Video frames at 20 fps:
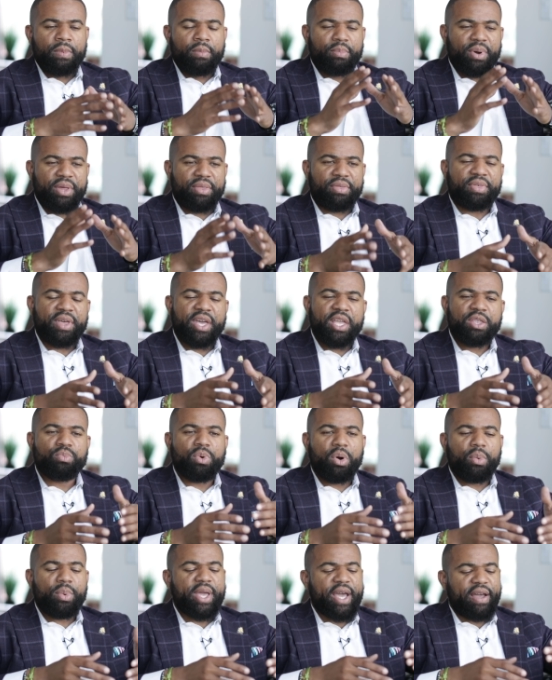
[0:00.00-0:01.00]
But then
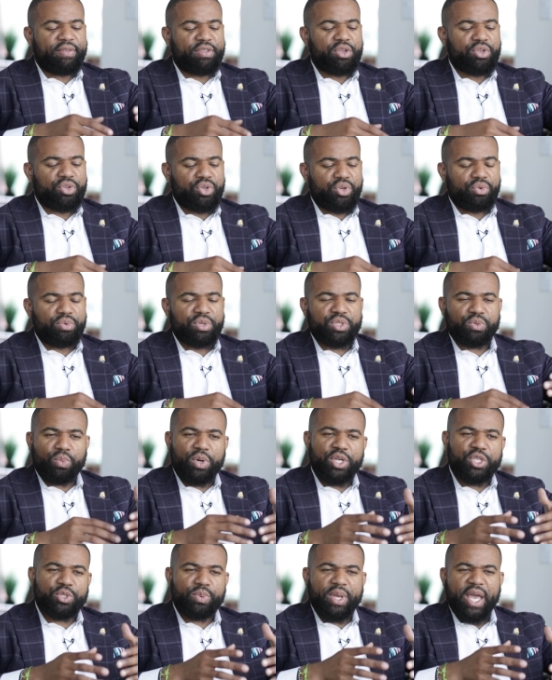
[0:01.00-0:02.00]
what we have to do is
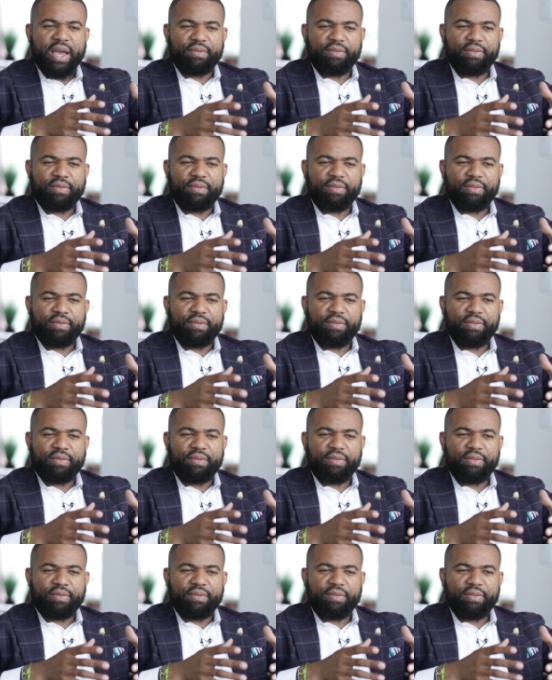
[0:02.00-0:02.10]
once we